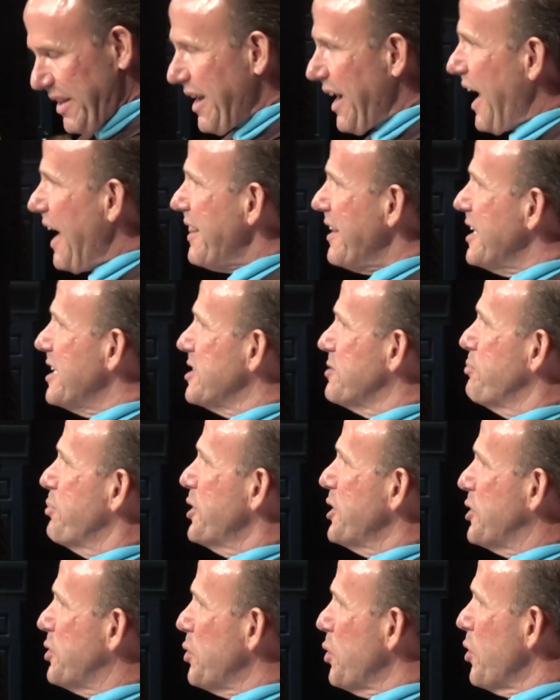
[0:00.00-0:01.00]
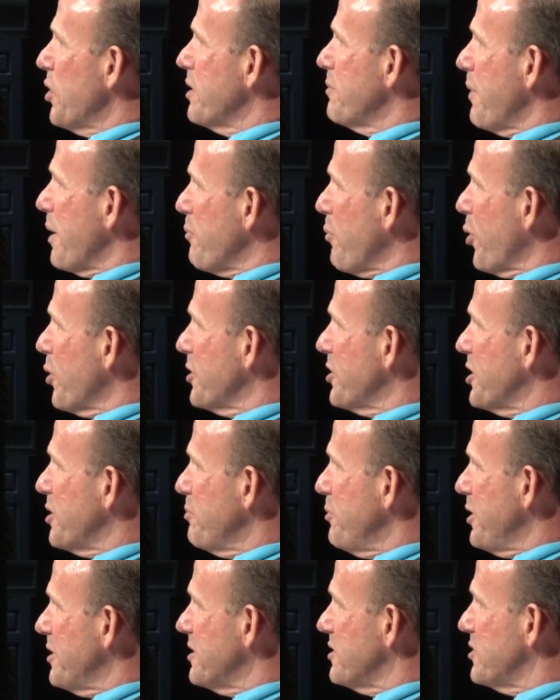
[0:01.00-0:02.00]
I think it's pretty cool that my morning
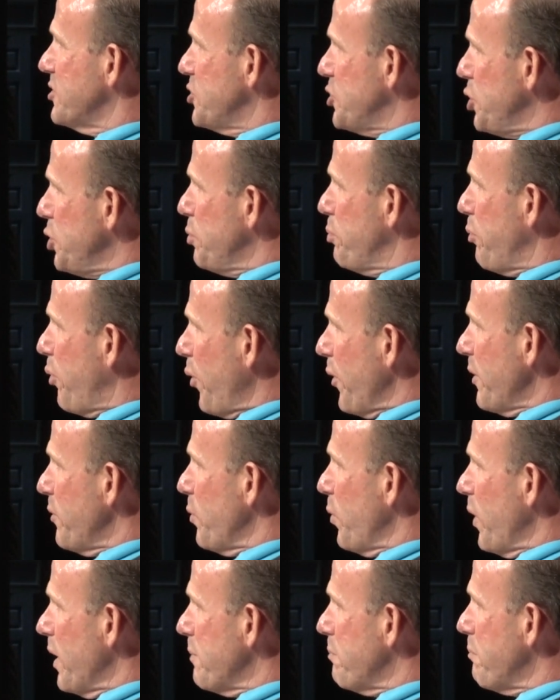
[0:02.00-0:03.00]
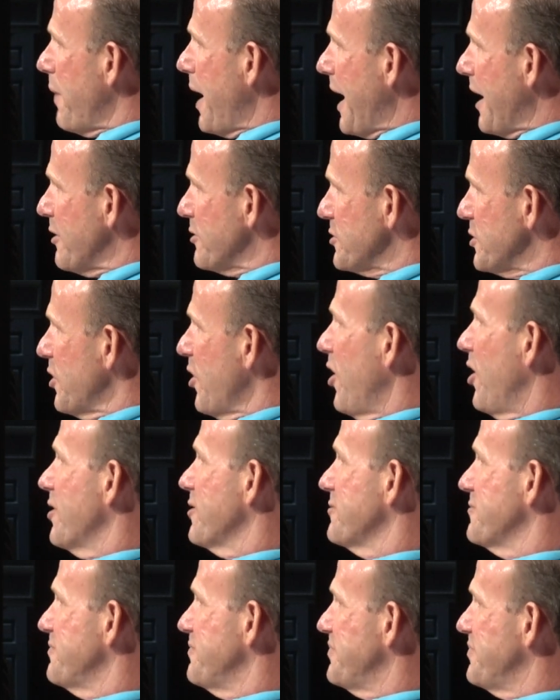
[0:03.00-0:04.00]
commute is 2.1 miles long.